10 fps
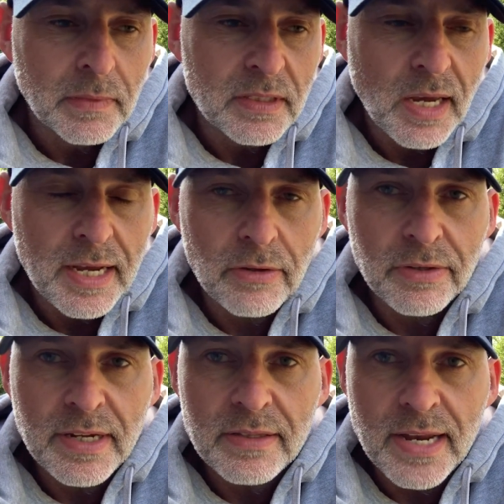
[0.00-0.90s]
taking
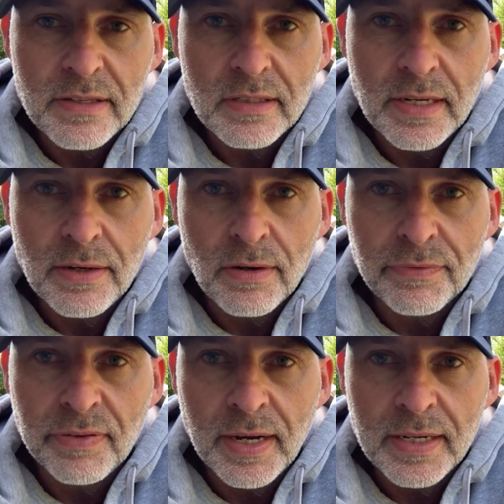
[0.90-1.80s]
on the identity
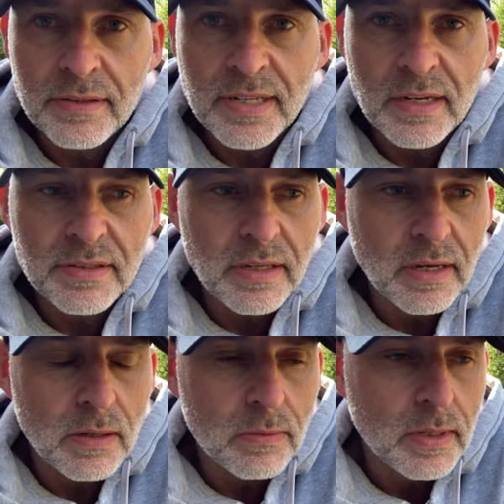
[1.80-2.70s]
of a sexy
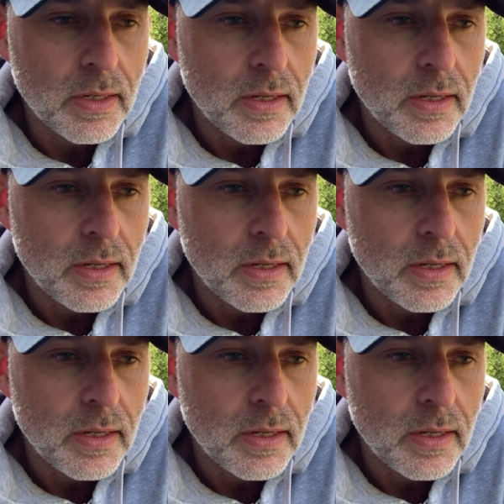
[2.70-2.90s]
girl,